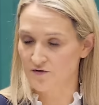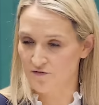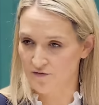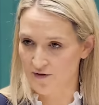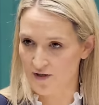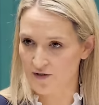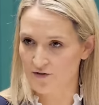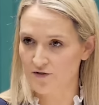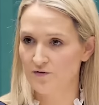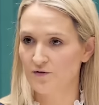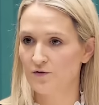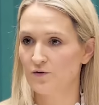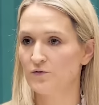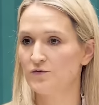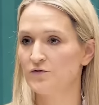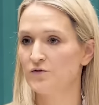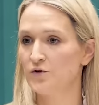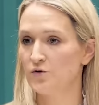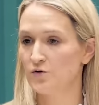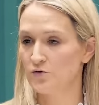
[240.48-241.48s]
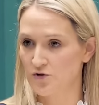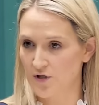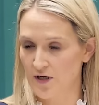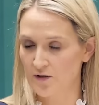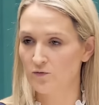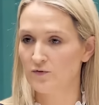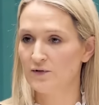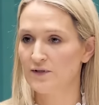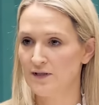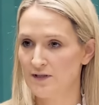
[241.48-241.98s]
it's fair to those who
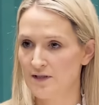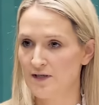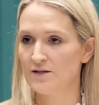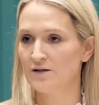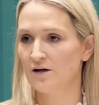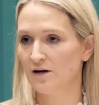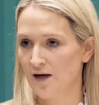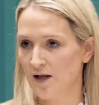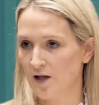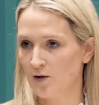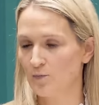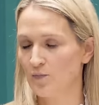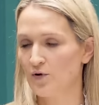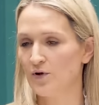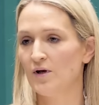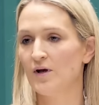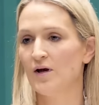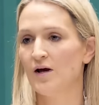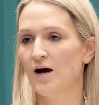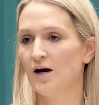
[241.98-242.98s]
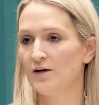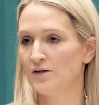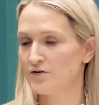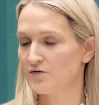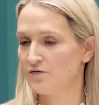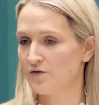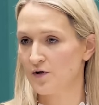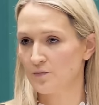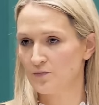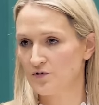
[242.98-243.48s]
genuinely need our help, and
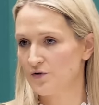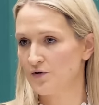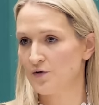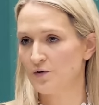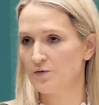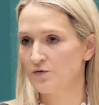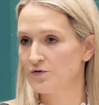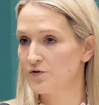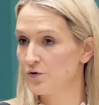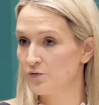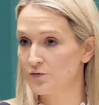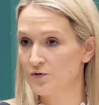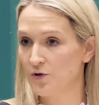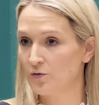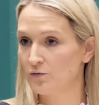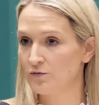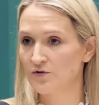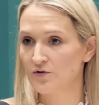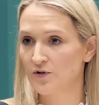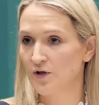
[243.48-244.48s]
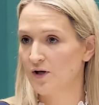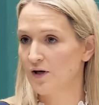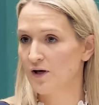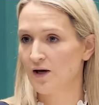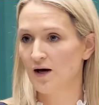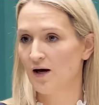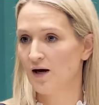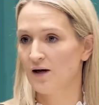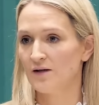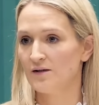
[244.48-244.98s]
it's firm to those who don't.
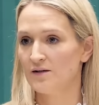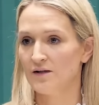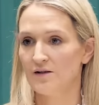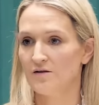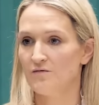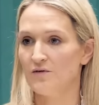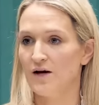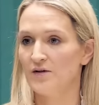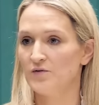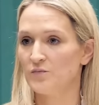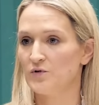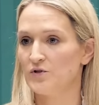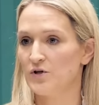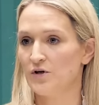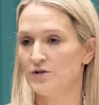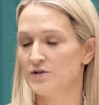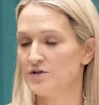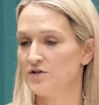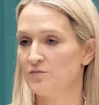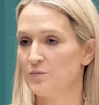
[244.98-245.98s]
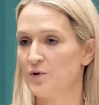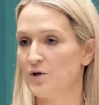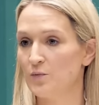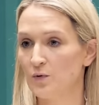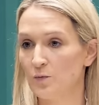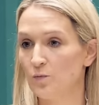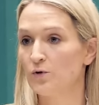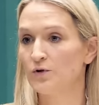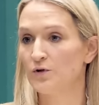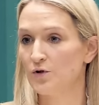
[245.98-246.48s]
And I think the vast majority of
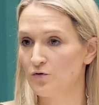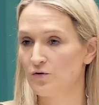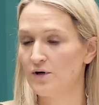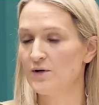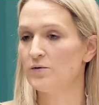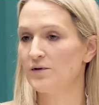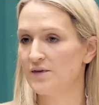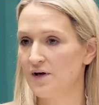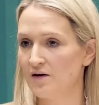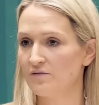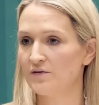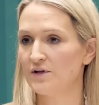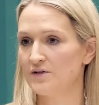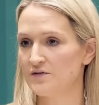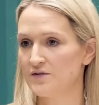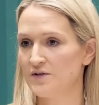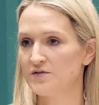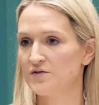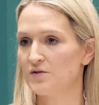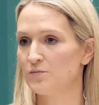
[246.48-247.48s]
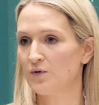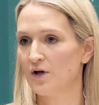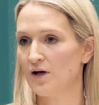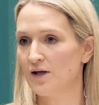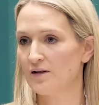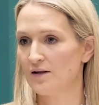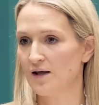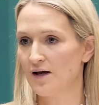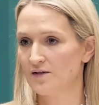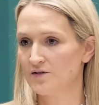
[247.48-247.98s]
people would agree with having a system
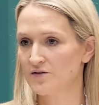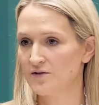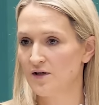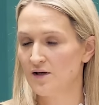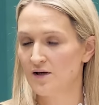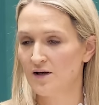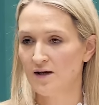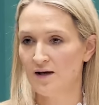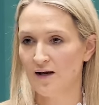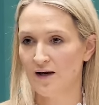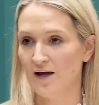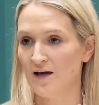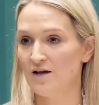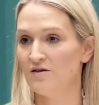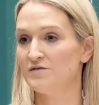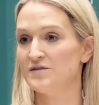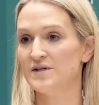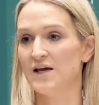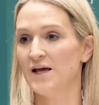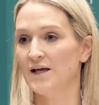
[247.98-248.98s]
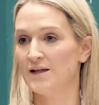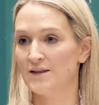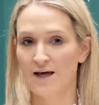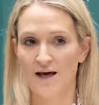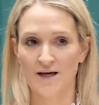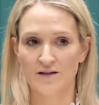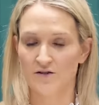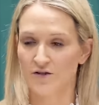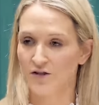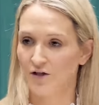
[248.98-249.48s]
like that. If saying
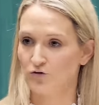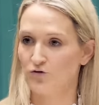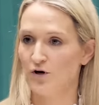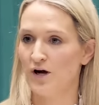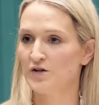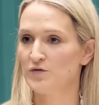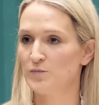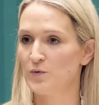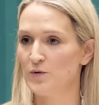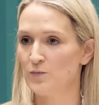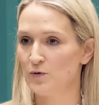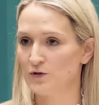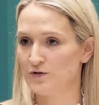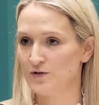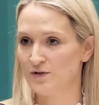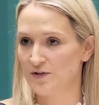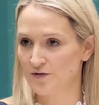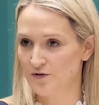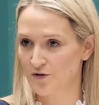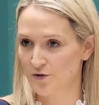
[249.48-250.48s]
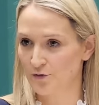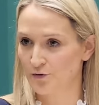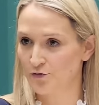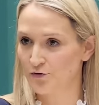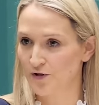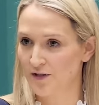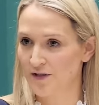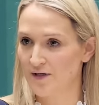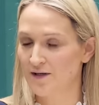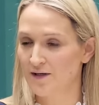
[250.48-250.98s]
that attracts people to this
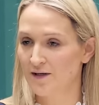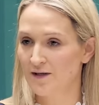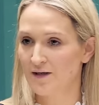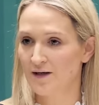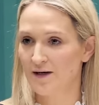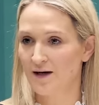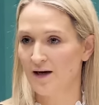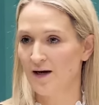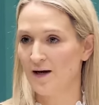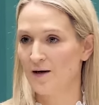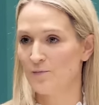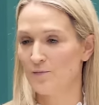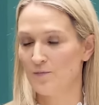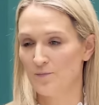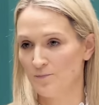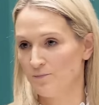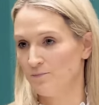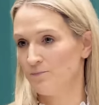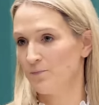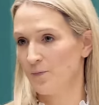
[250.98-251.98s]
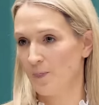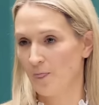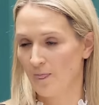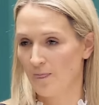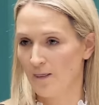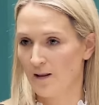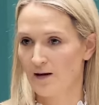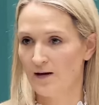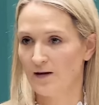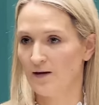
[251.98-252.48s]
country,
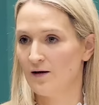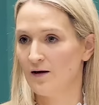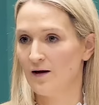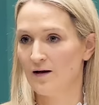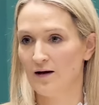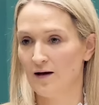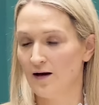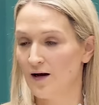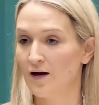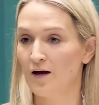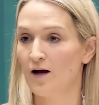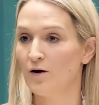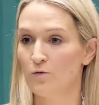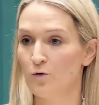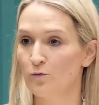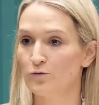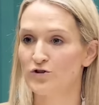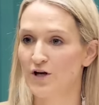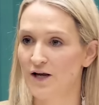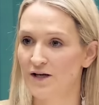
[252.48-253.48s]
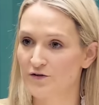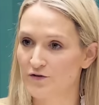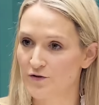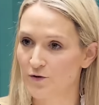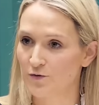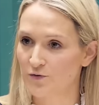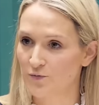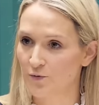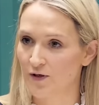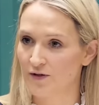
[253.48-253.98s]
I won't change
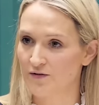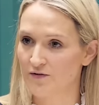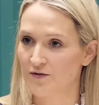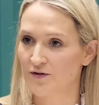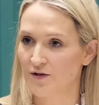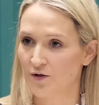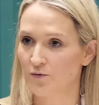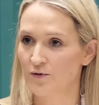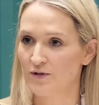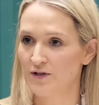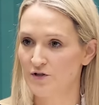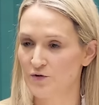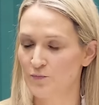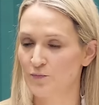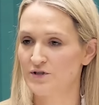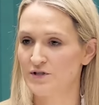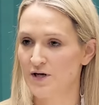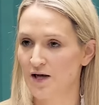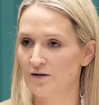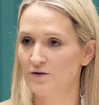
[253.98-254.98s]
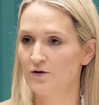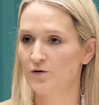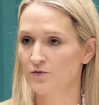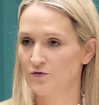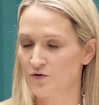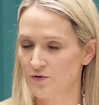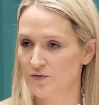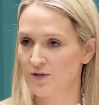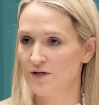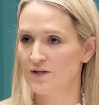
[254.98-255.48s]
those words. I think we need to protect
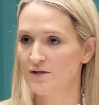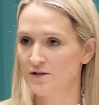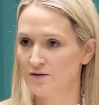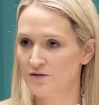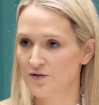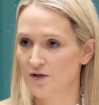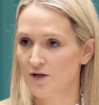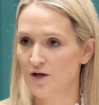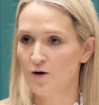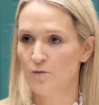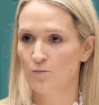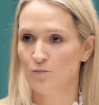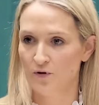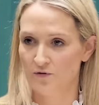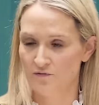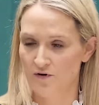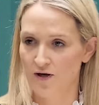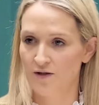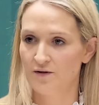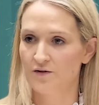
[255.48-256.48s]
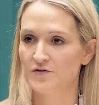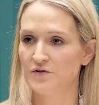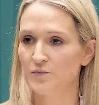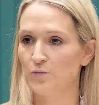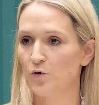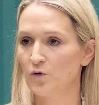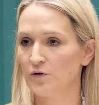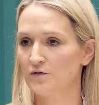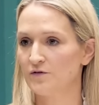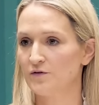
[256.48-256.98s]
those who need it, provide the
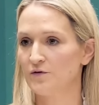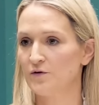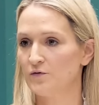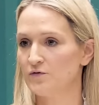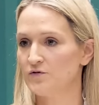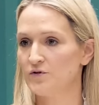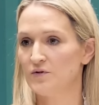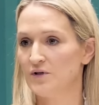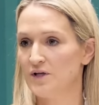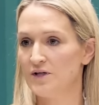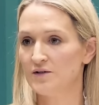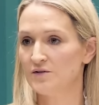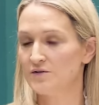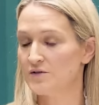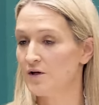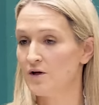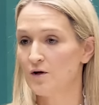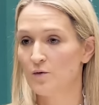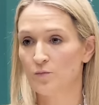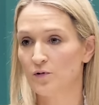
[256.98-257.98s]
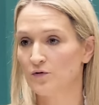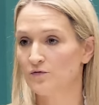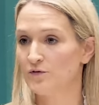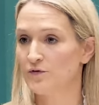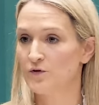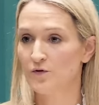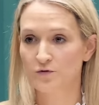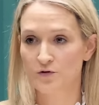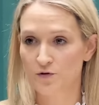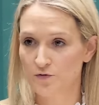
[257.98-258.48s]
support for those who need it. But
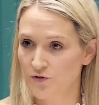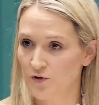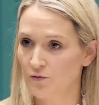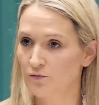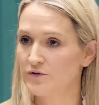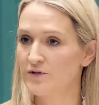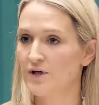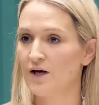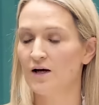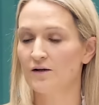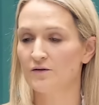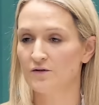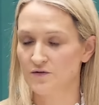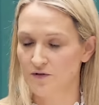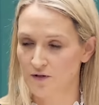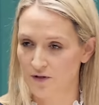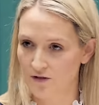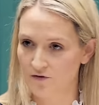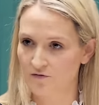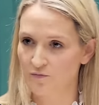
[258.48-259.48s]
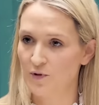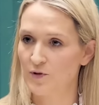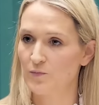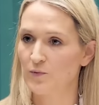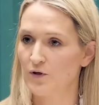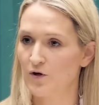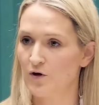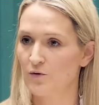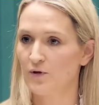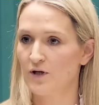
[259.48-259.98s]
for those who don't, and there's a lot of
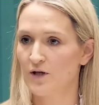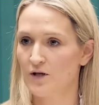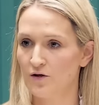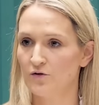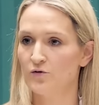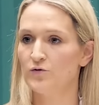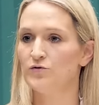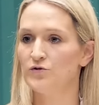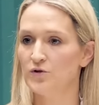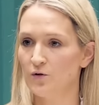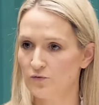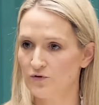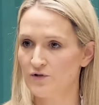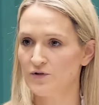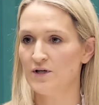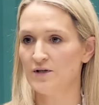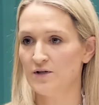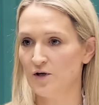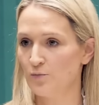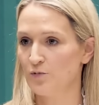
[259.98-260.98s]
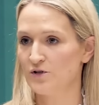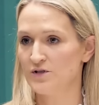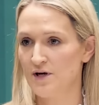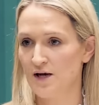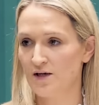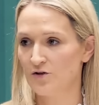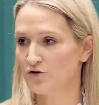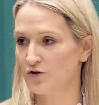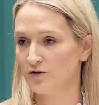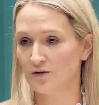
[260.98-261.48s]
people coming here who don't need our
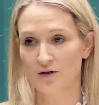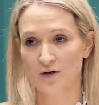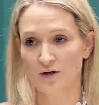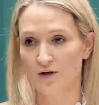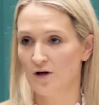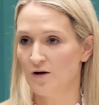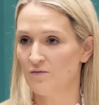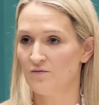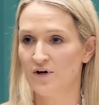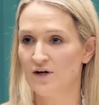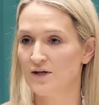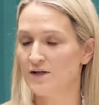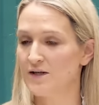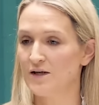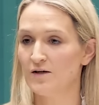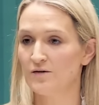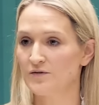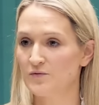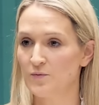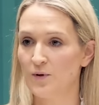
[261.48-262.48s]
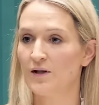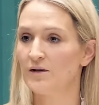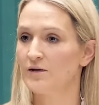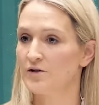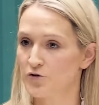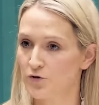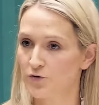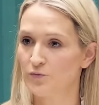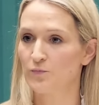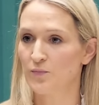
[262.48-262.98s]
protection, I'm very clear as well,
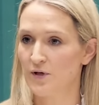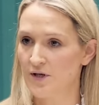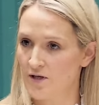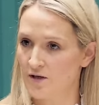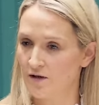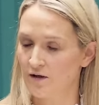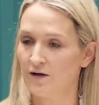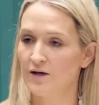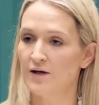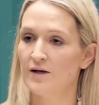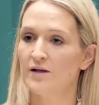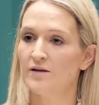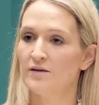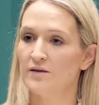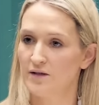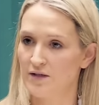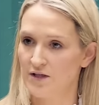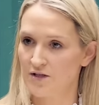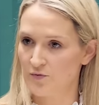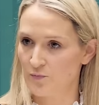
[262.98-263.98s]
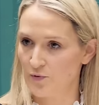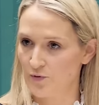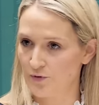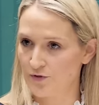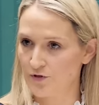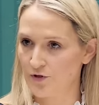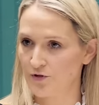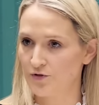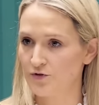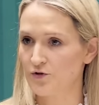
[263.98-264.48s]
they shouldn't be here. They need to be
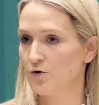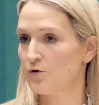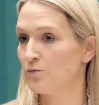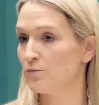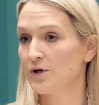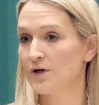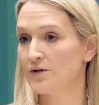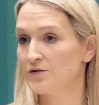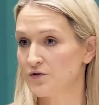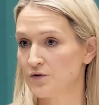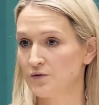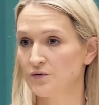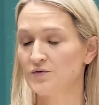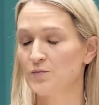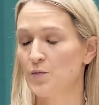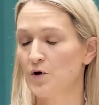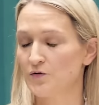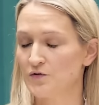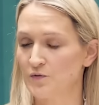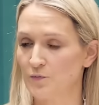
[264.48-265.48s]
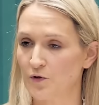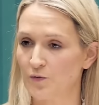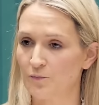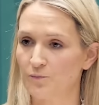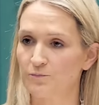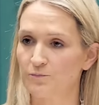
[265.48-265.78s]
returned home as soon as possible.